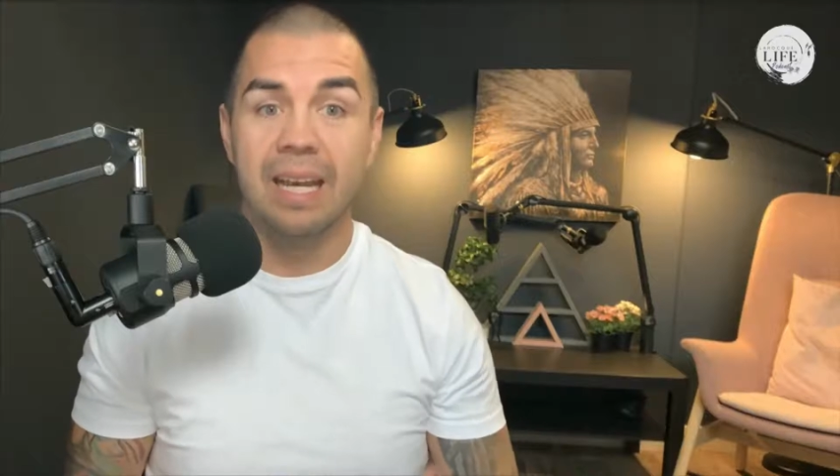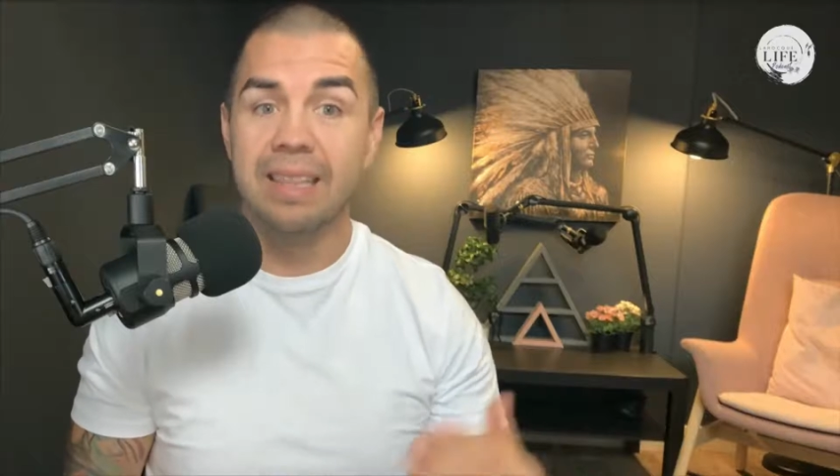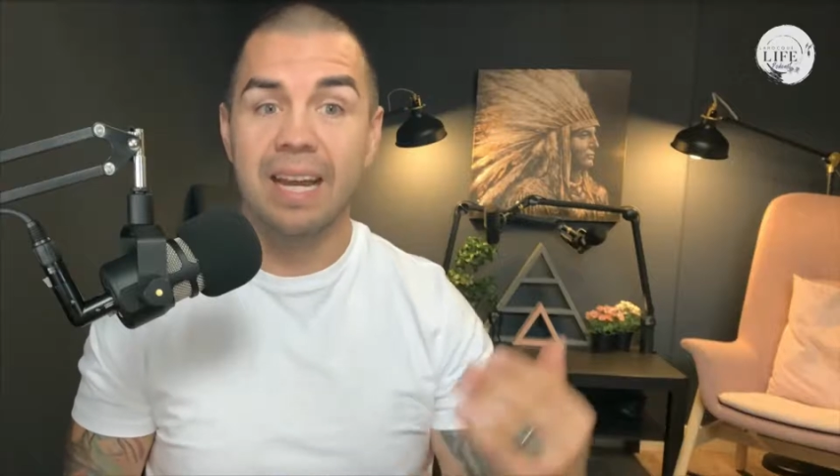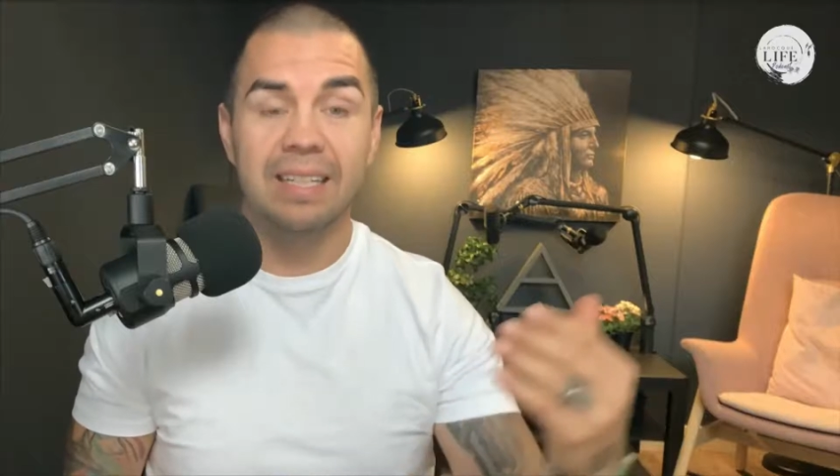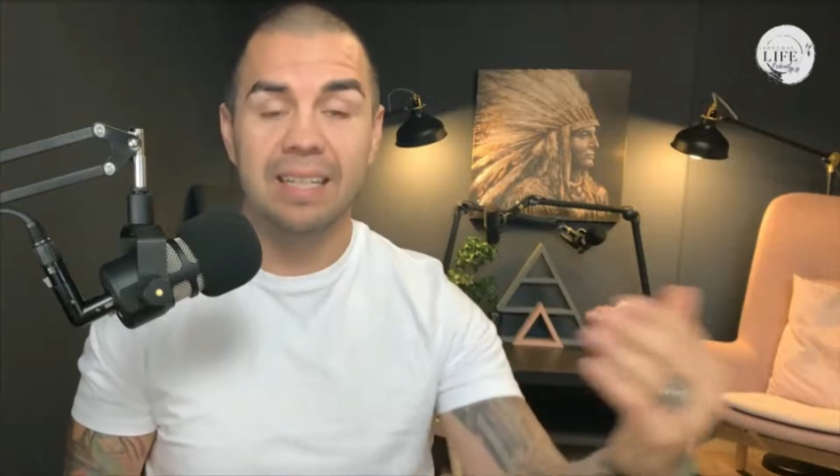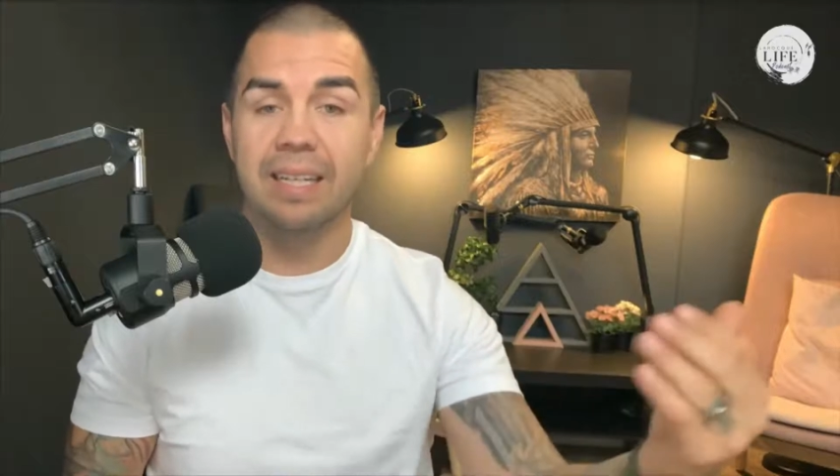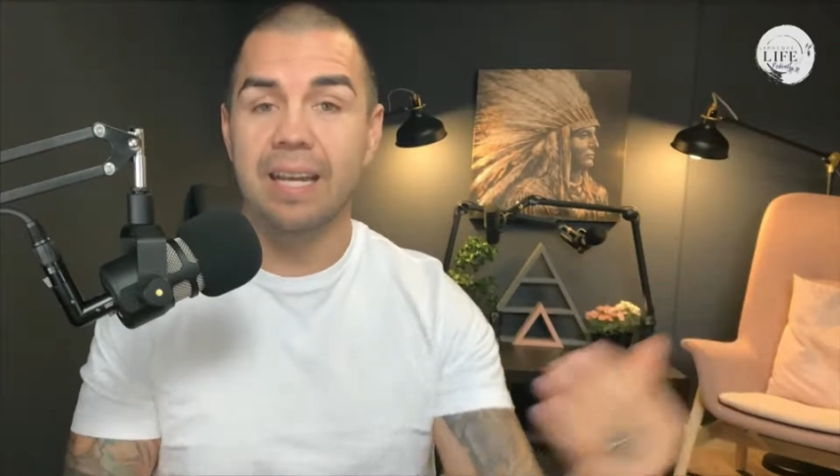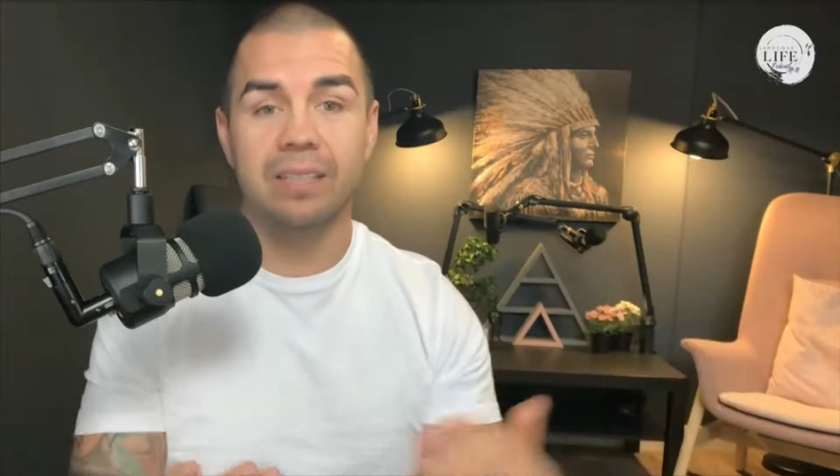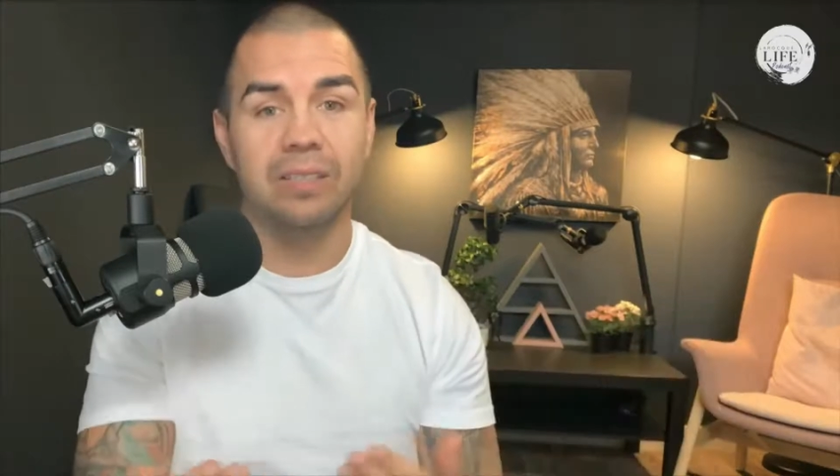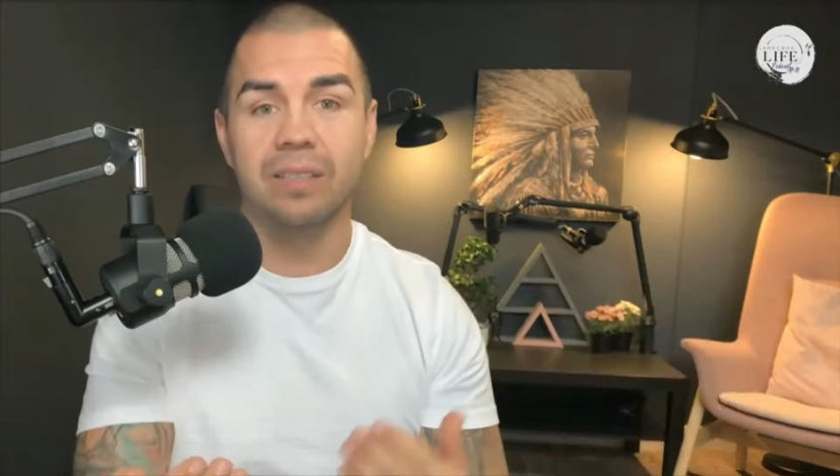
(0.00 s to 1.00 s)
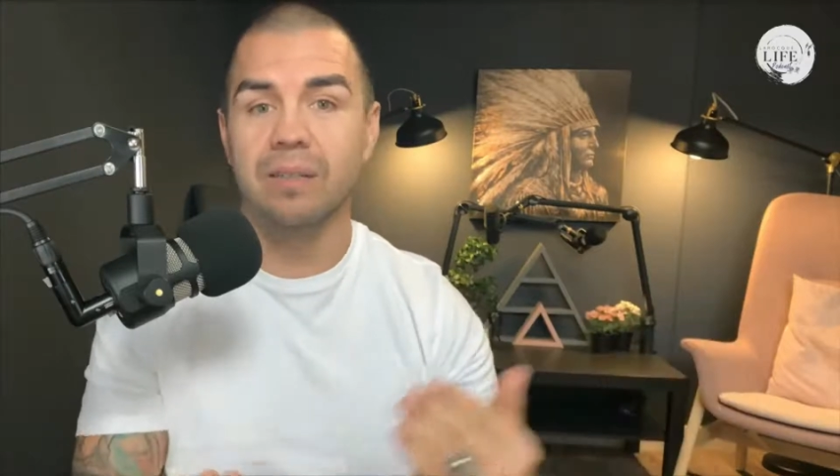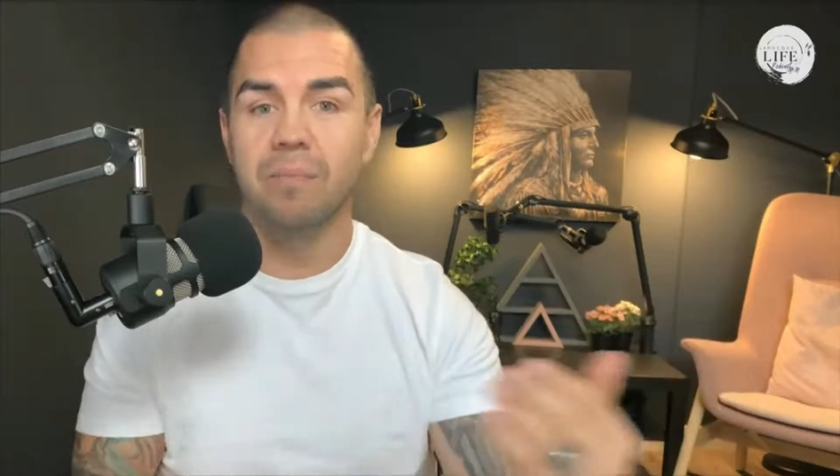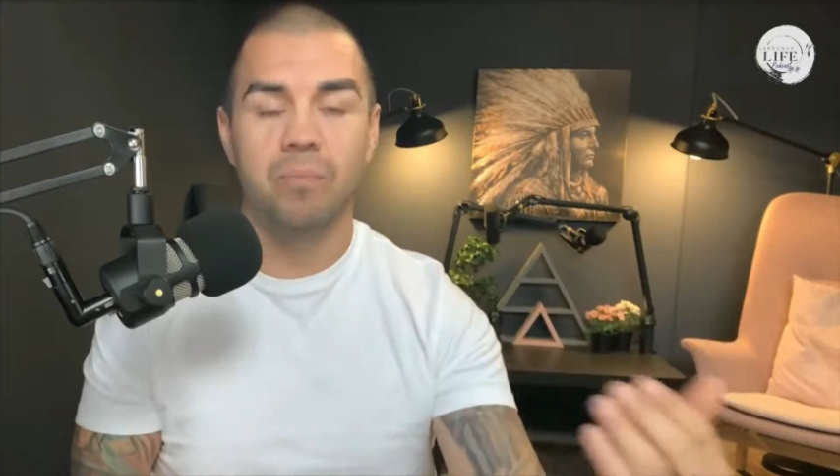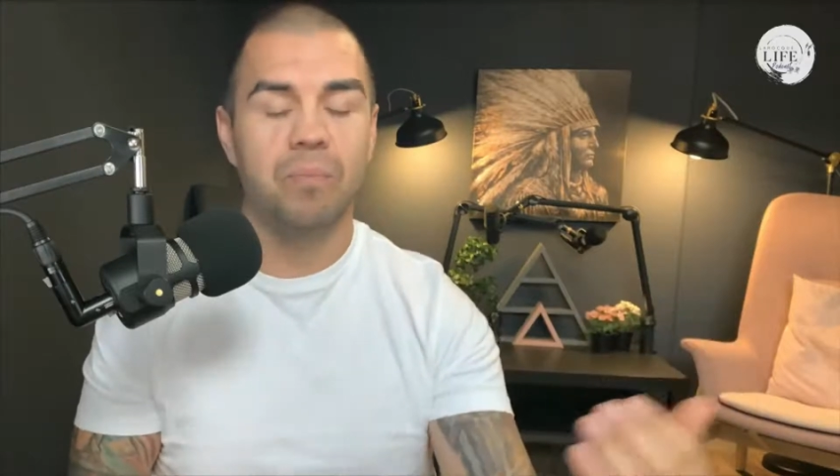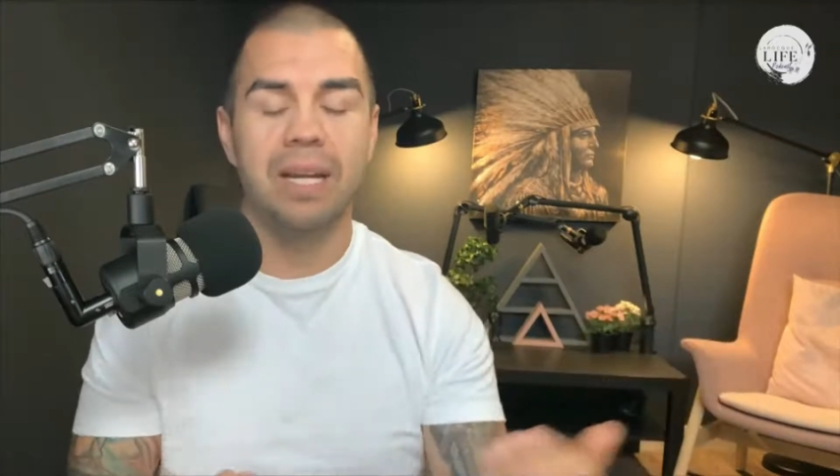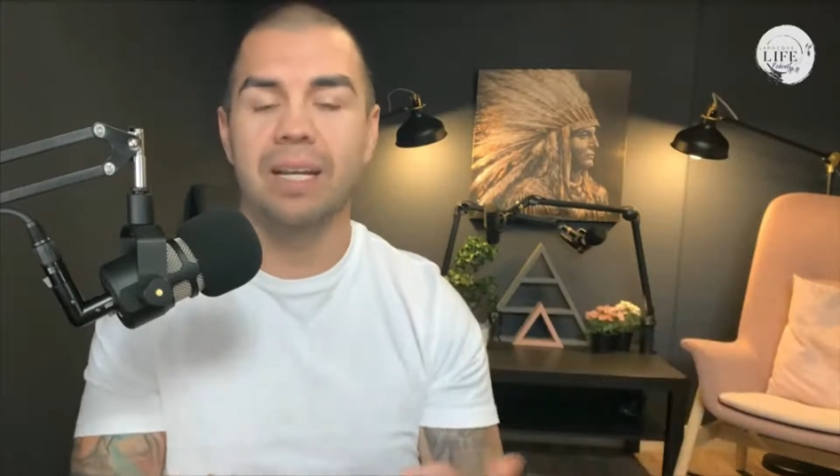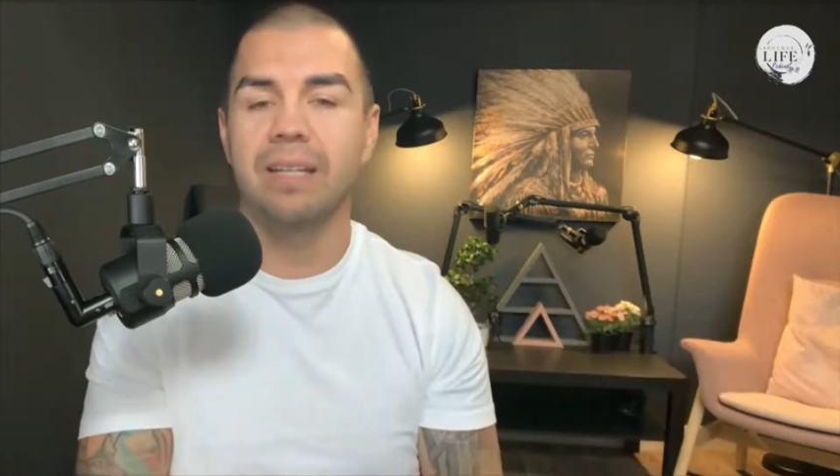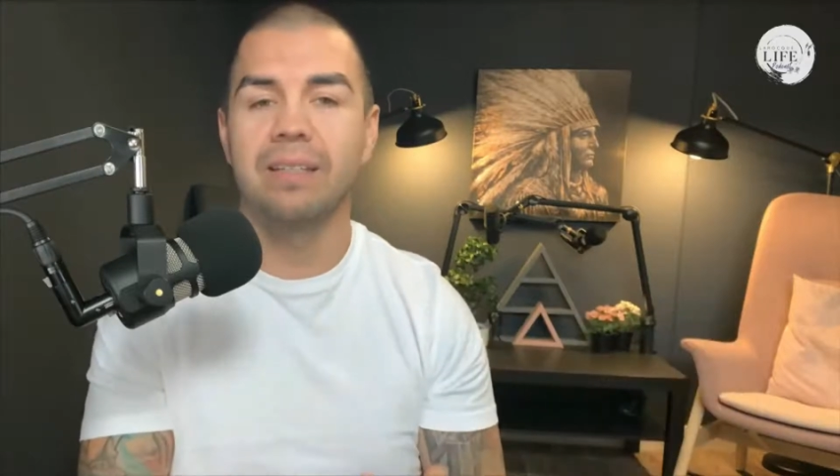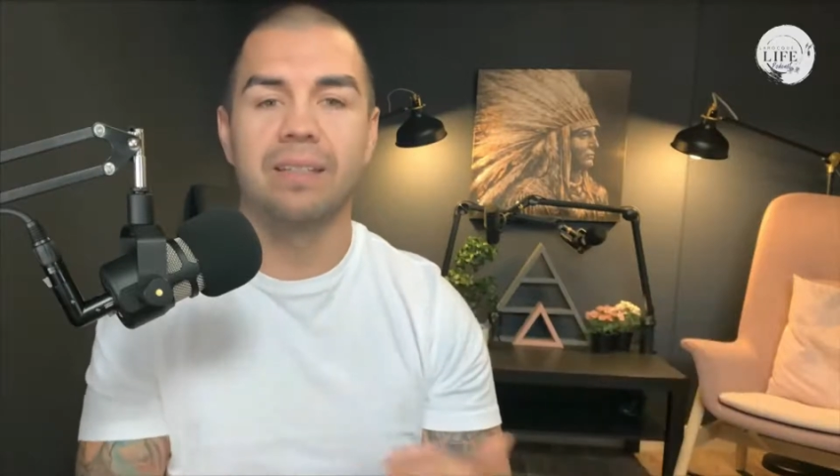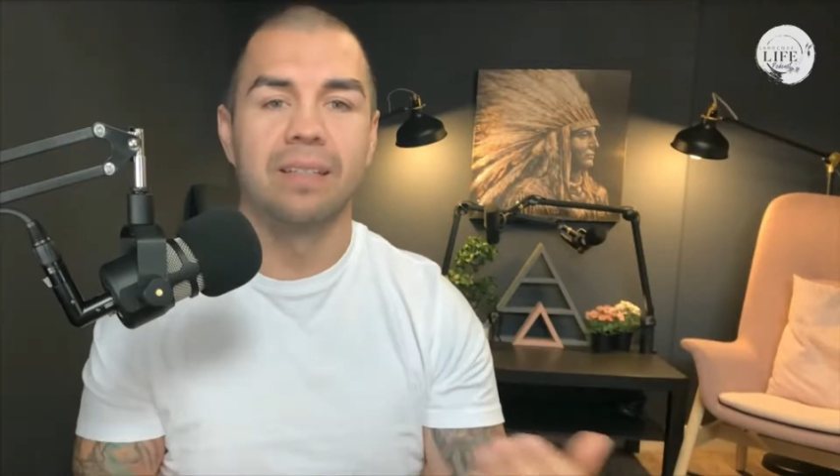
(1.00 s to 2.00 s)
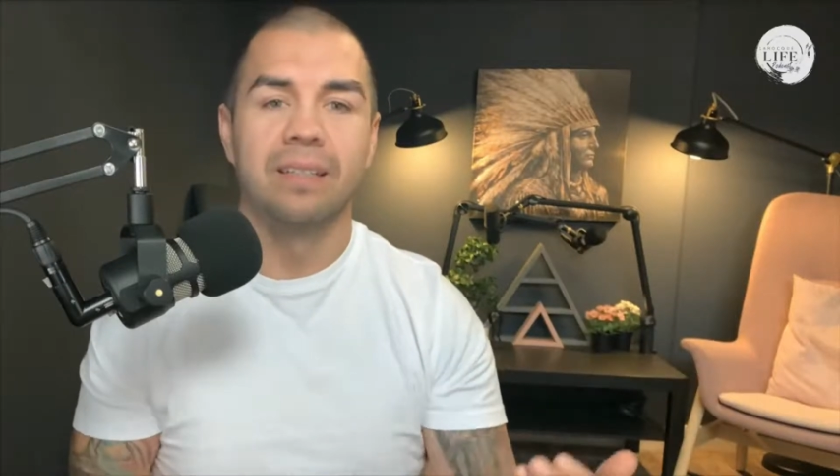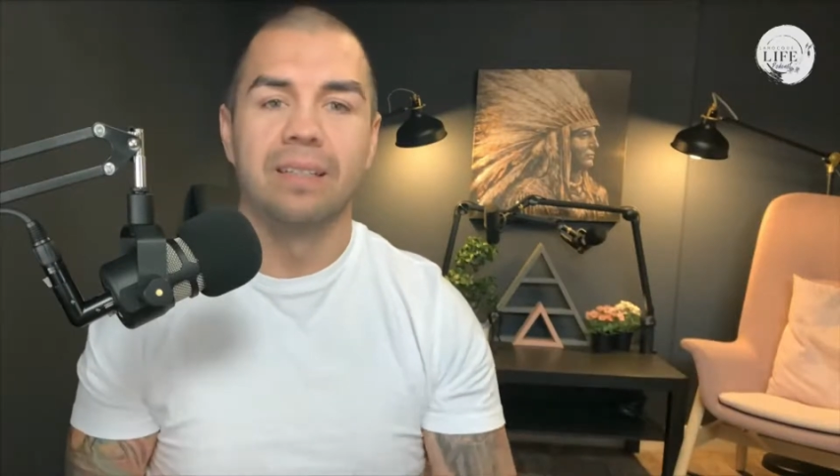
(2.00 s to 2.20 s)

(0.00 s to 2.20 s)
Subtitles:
And that connection, man,